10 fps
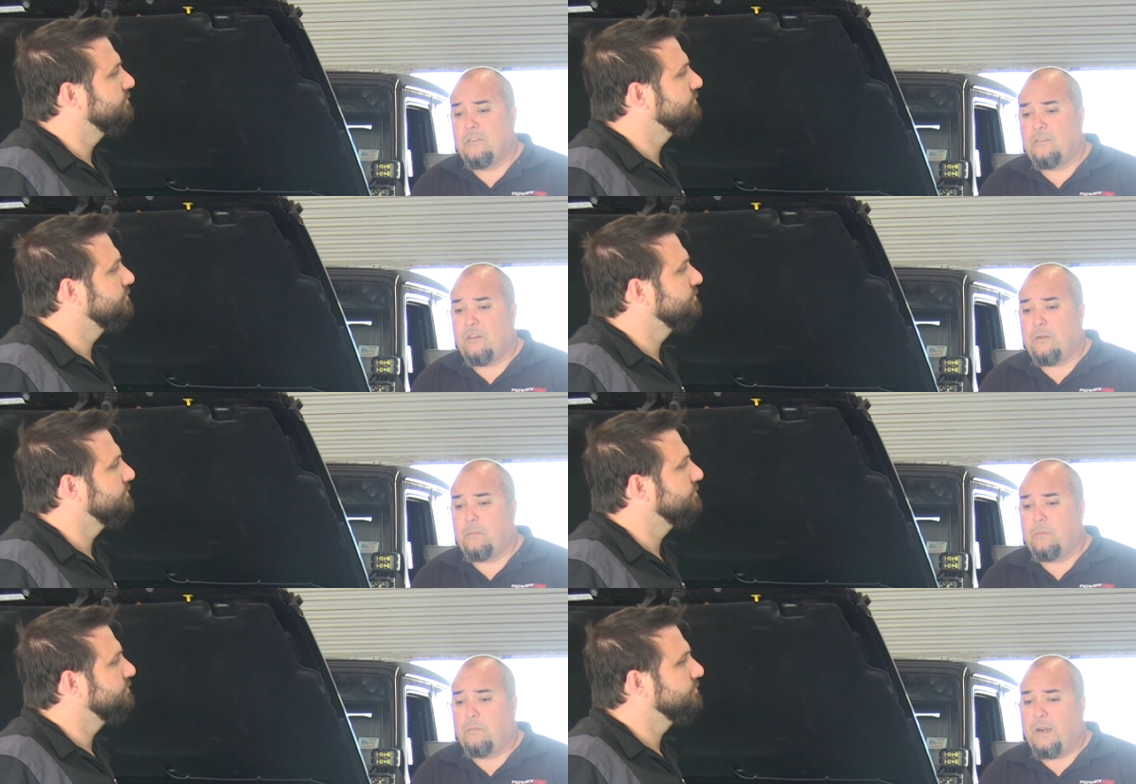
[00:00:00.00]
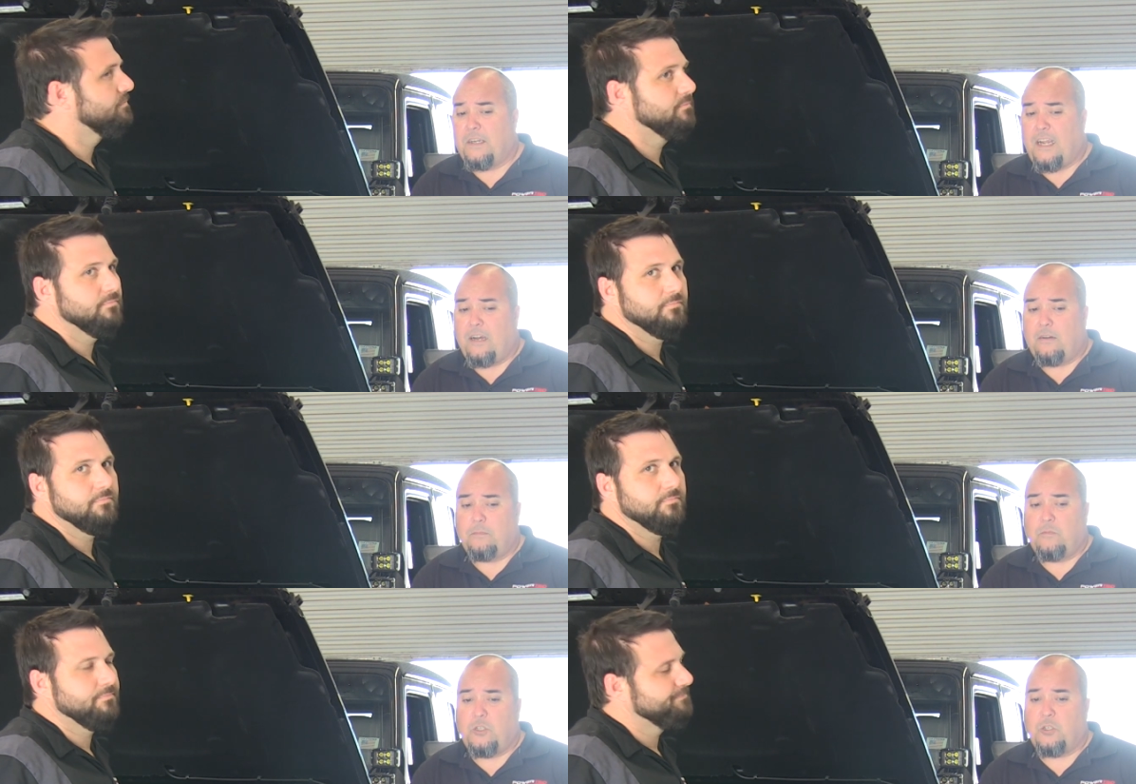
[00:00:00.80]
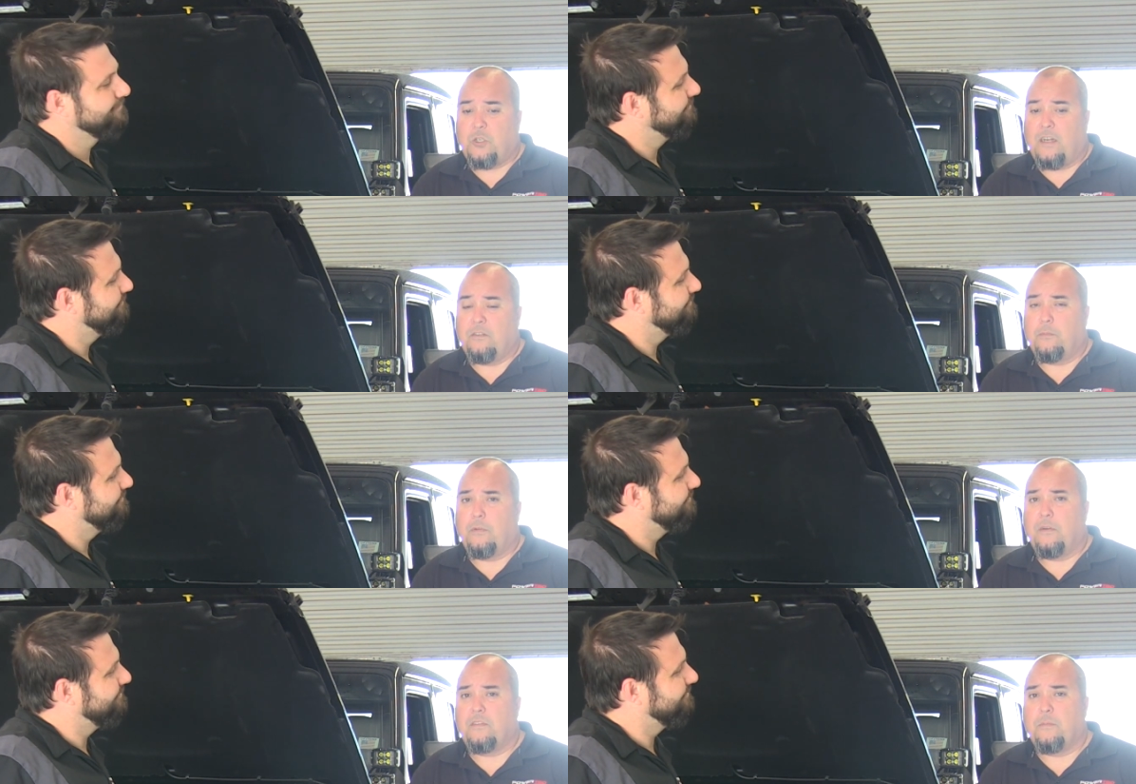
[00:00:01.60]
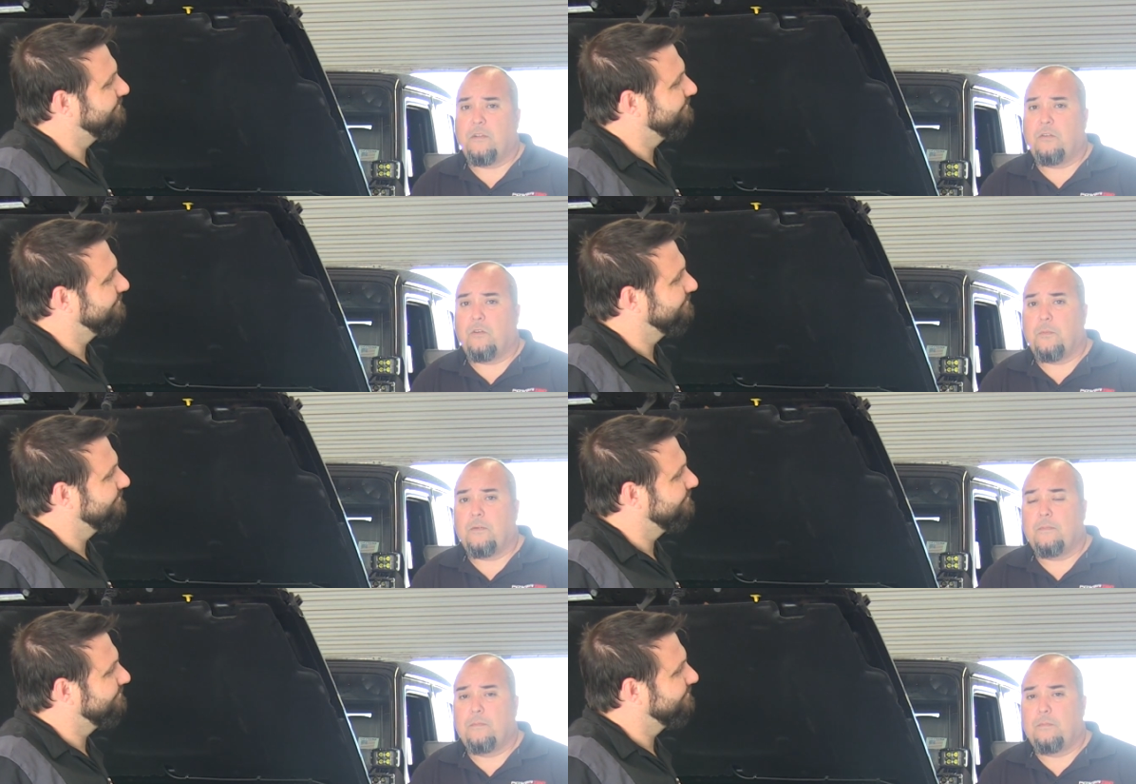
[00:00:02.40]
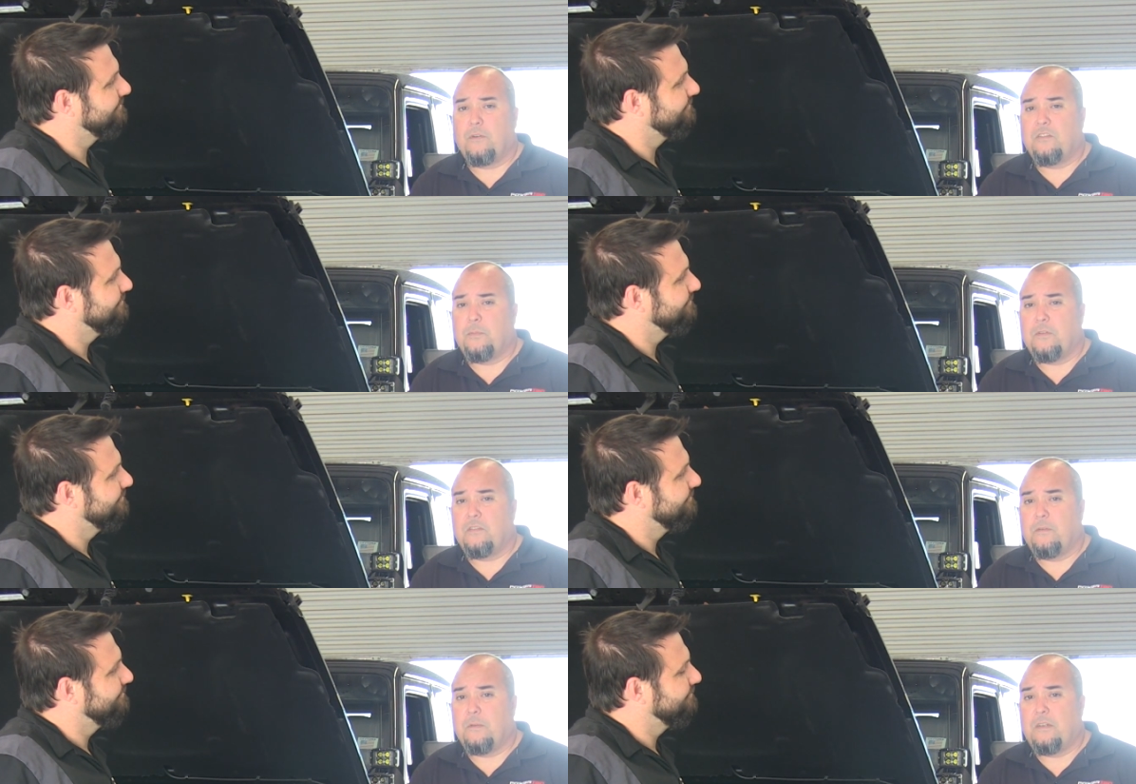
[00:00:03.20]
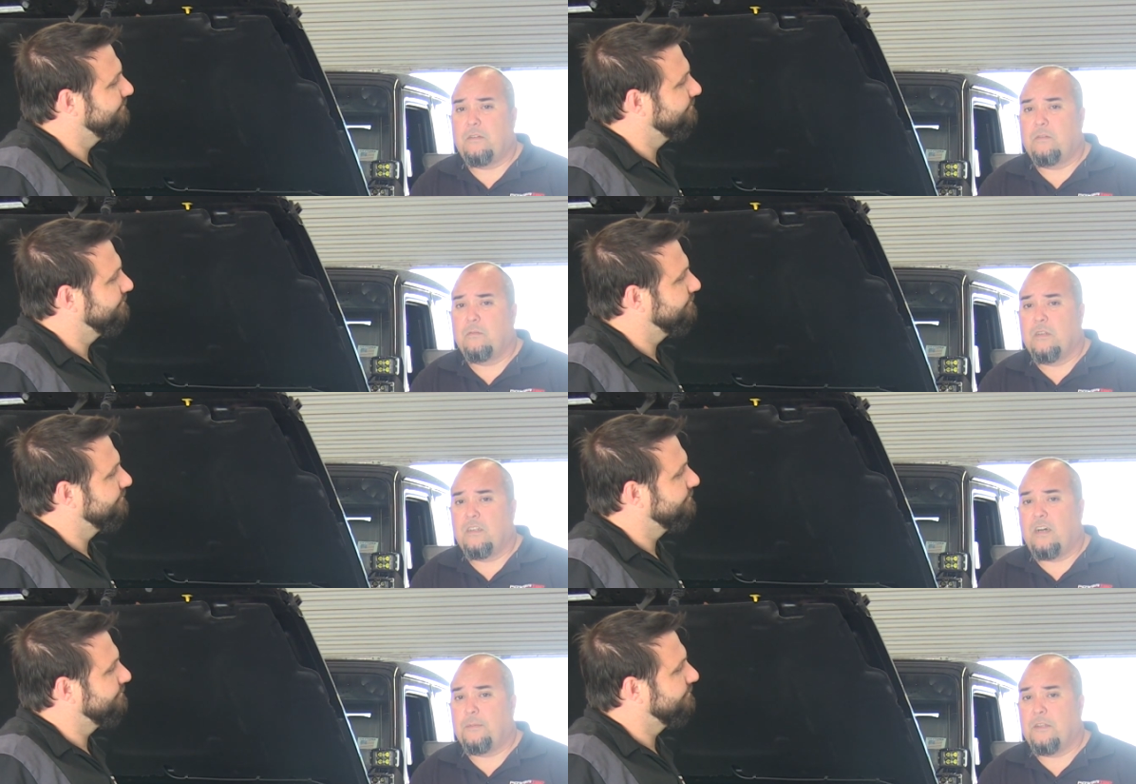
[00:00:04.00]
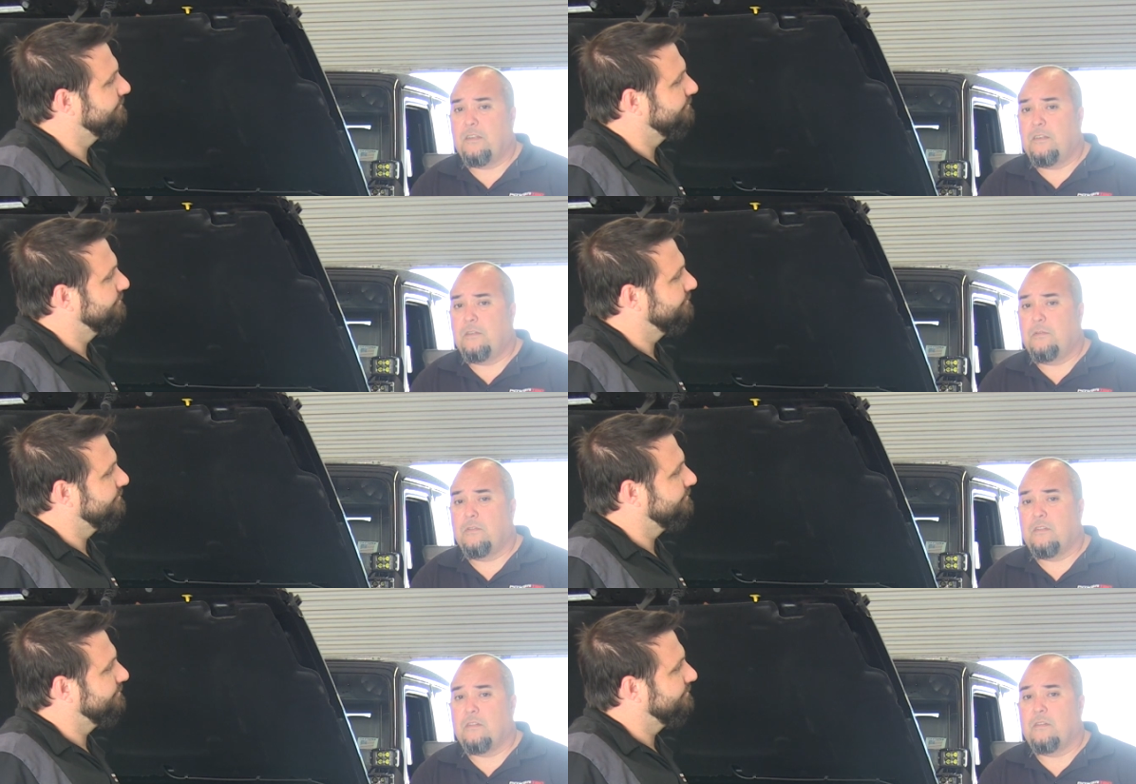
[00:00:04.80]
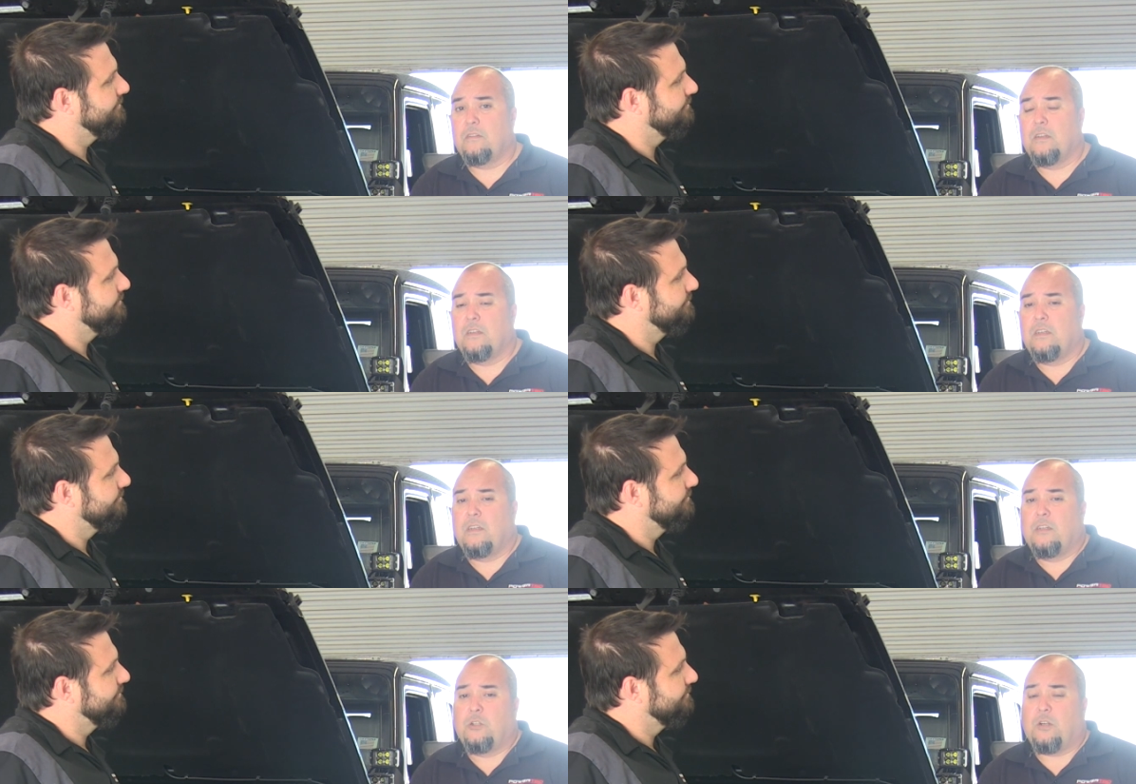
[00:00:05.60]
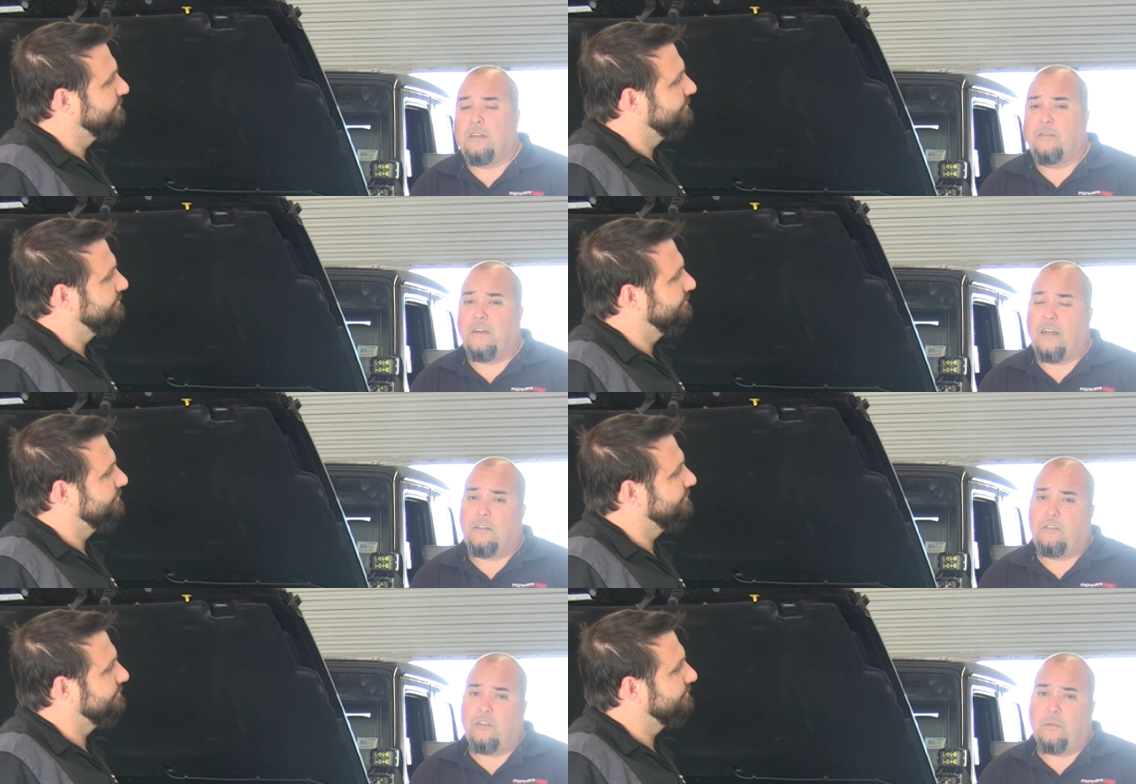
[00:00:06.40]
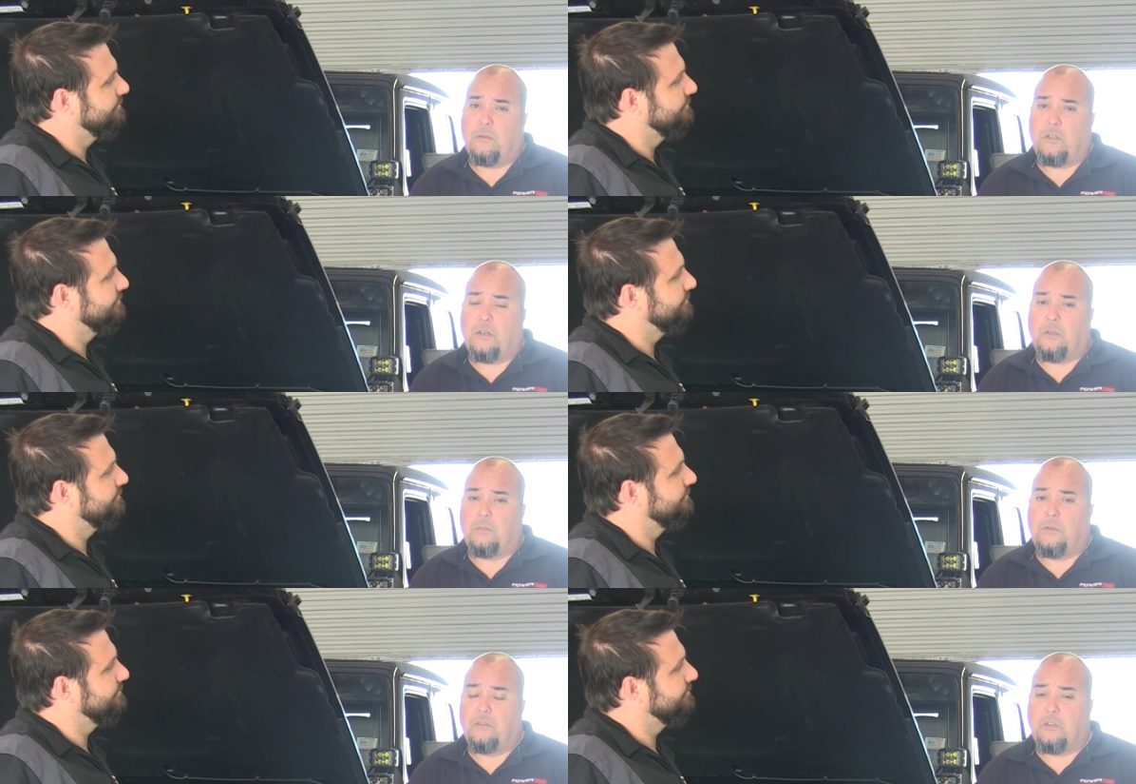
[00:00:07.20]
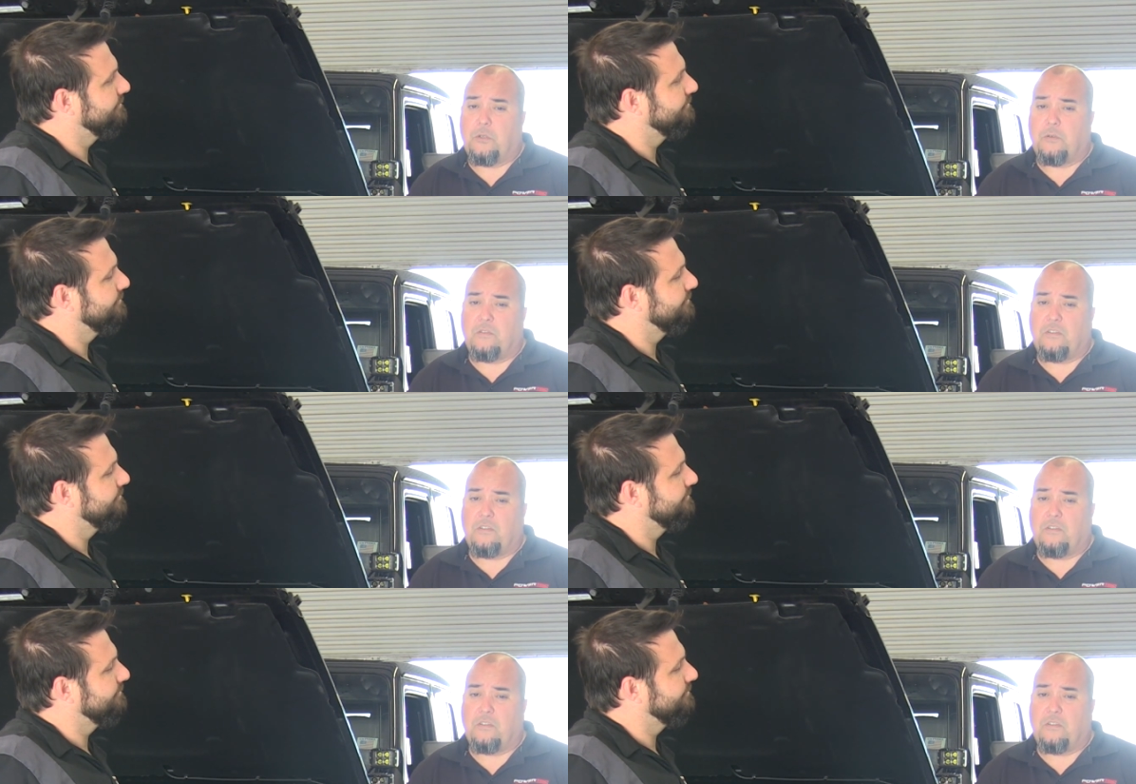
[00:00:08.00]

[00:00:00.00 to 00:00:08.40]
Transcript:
Speaker 1: so right now I'm just trying to employ some of the normal principles that we commonly use and trying to figure out the turbocharger boost control